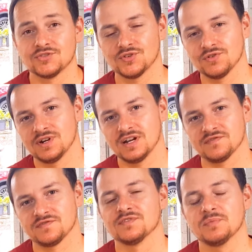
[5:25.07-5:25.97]
sure
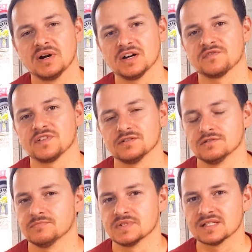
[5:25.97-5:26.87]
enough, the part failed
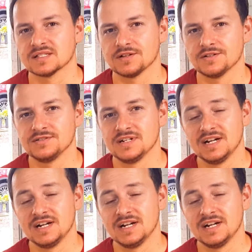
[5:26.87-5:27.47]
on me. So